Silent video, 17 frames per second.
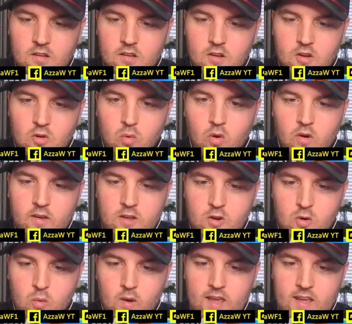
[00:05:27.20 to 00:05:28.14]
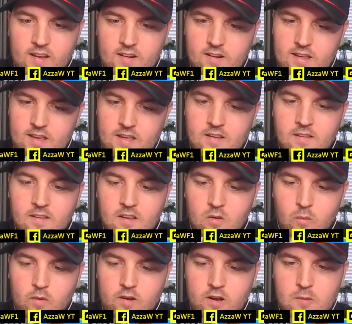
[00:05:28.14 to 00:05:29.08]
quite quickly.
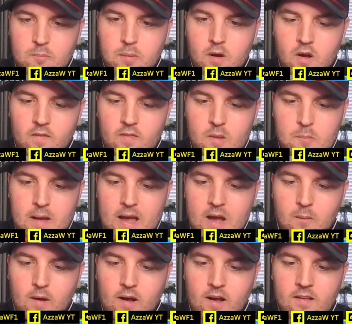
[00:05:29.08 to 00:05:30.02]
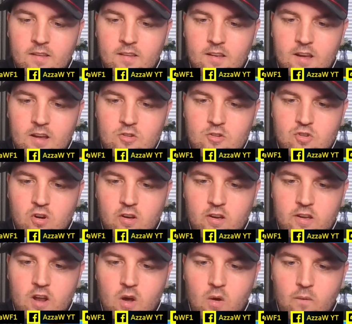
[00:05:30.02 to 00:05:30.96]
We're going to put on the power and
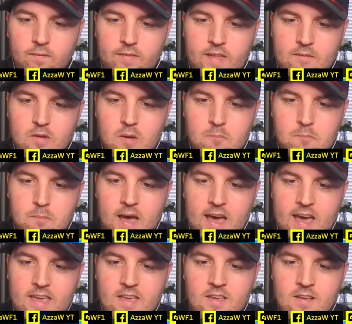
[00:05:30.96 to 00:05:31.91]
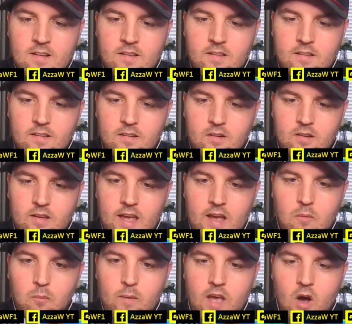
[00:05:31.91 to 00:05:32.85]
try and hold them at bay.
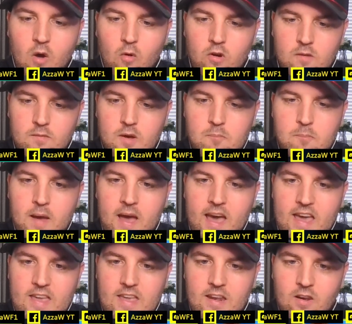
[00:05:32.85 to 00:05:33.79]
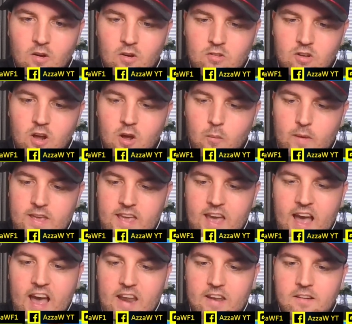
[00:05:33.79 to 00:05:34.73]
Can we hold them at bay? It looks like we
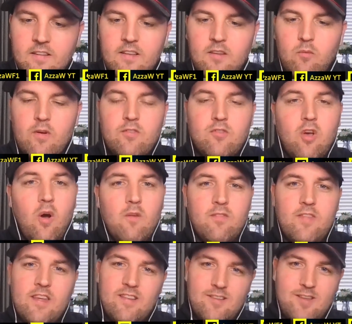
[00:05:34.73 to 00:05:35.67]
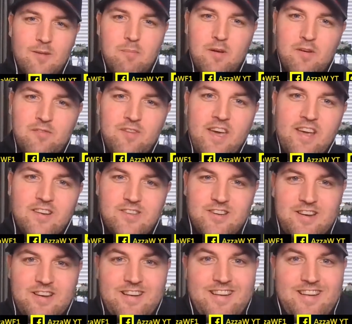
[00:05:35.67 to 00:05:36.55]
can. We've timed it to perfection.